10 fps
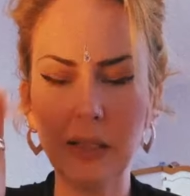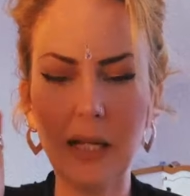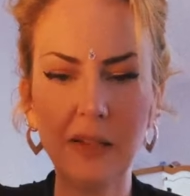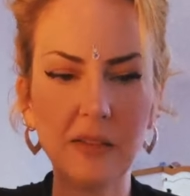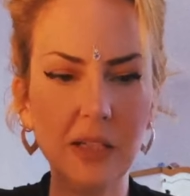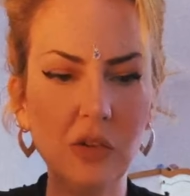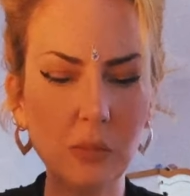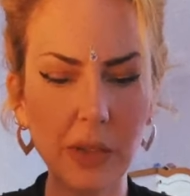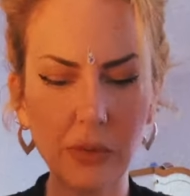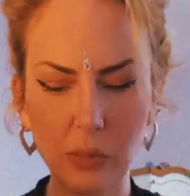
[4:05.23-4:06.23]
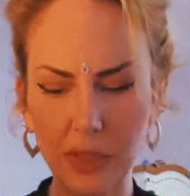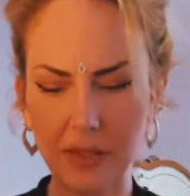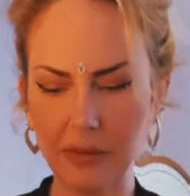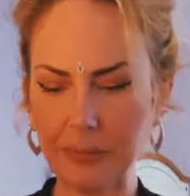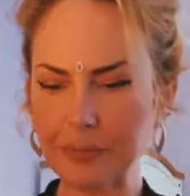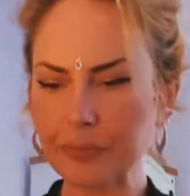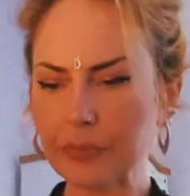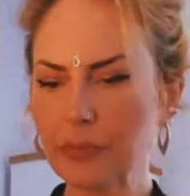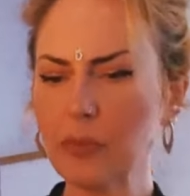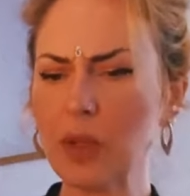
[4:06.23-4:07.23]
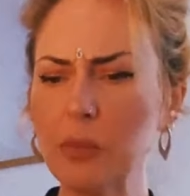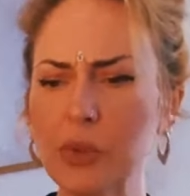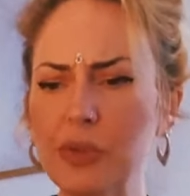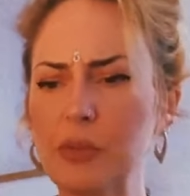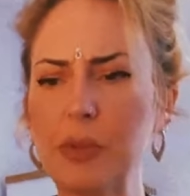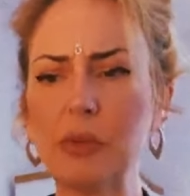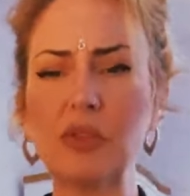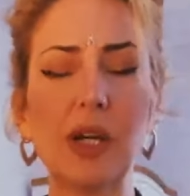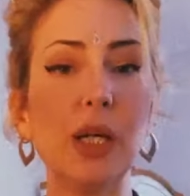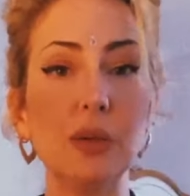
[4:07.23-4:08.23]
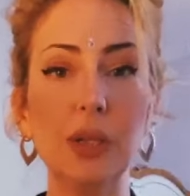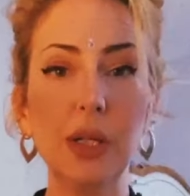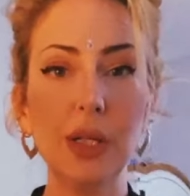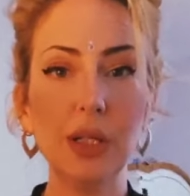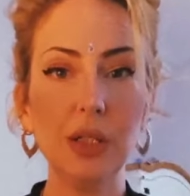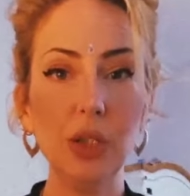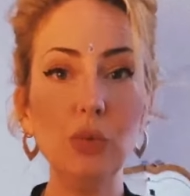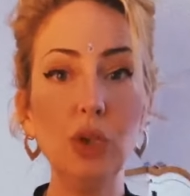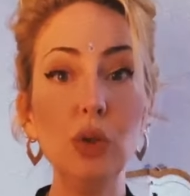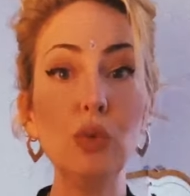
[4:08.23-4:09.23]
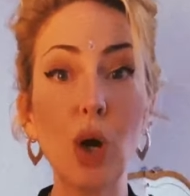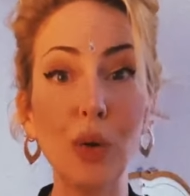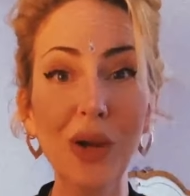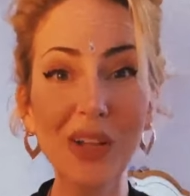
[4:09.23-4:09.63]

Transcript: less each month, or whatever. But Spirit was like, you, you know,